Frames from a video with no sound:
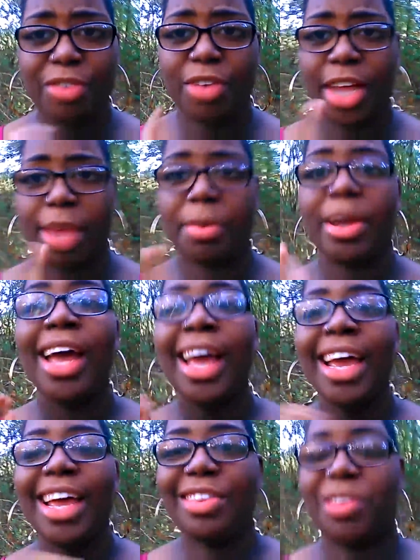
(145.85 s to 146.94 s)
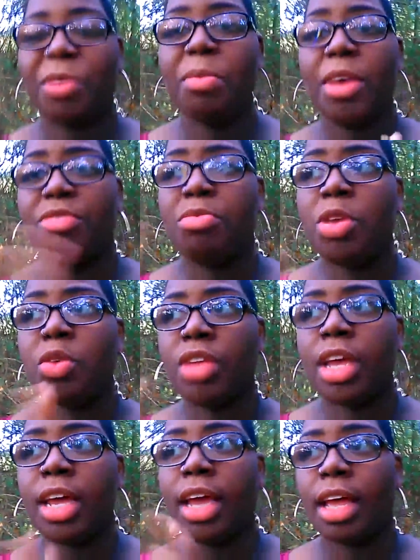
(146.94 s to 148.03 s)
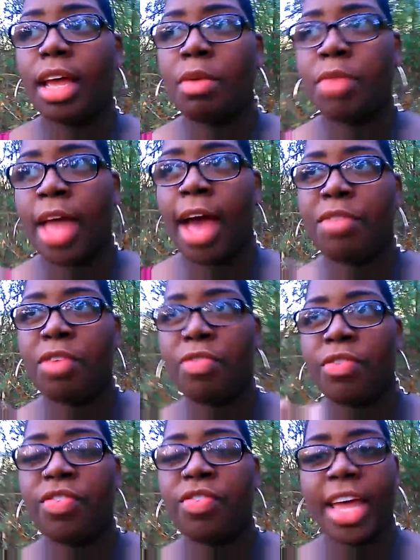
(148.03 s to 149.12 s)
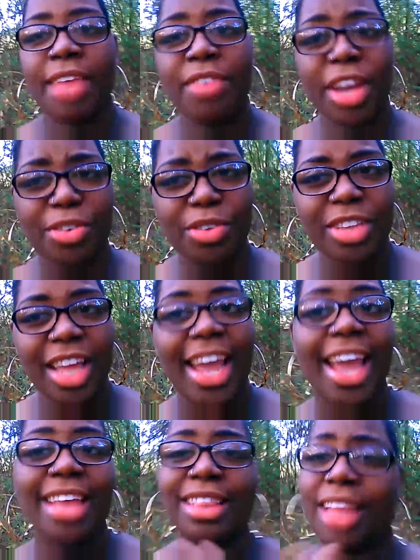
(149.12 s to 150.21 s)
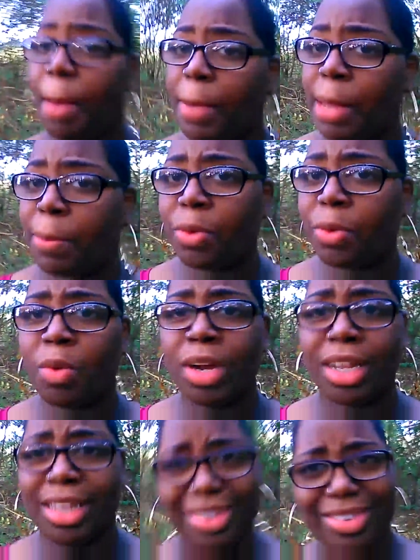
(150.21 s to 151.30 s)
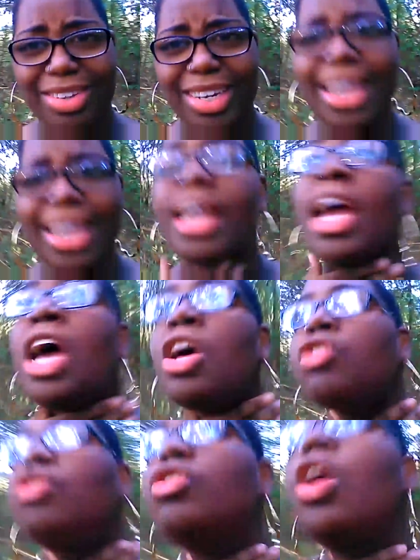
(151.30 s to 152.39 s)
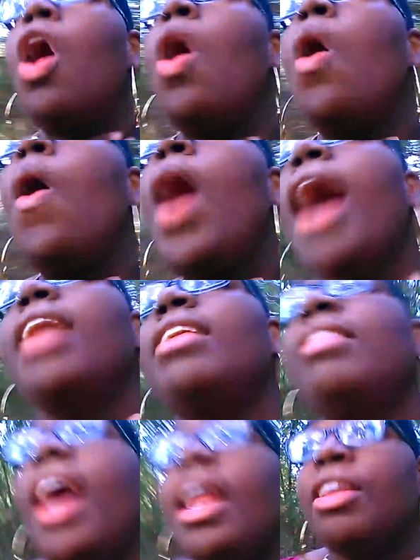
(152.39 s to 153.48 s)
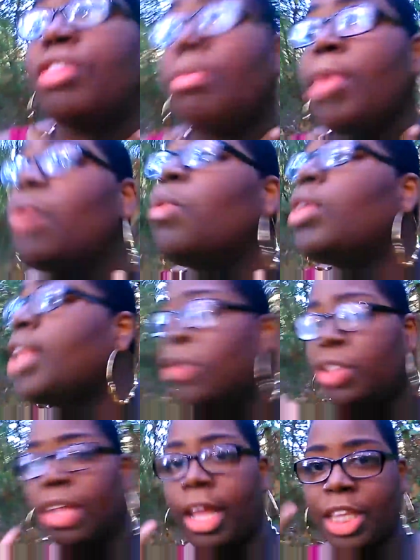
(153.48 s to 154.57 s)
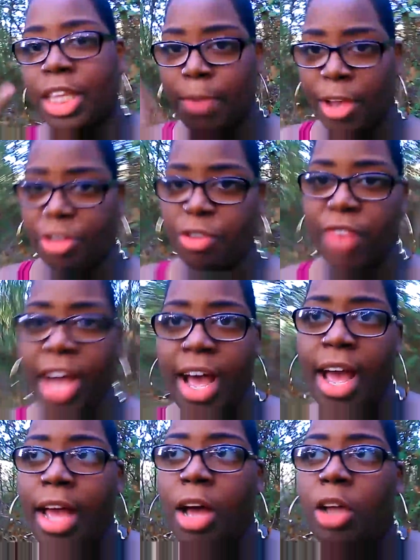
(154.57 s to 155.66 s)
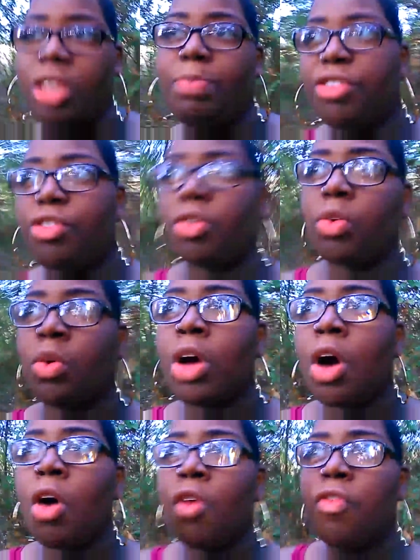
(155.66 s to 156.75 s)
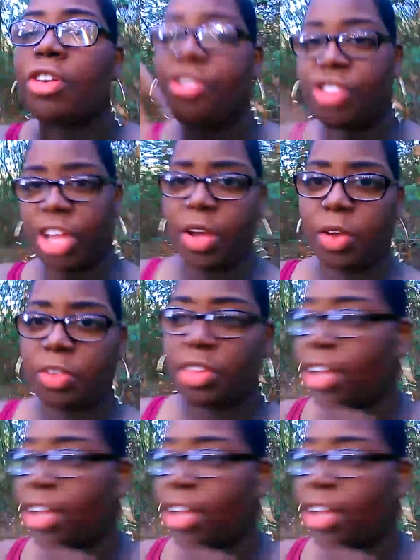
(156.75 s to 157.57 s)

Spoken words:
Sorry for camera. It's too much music. They have different flavor, I guess you say, and a lot of people don't want to listen to that. So I decided to make one that was like special for chill.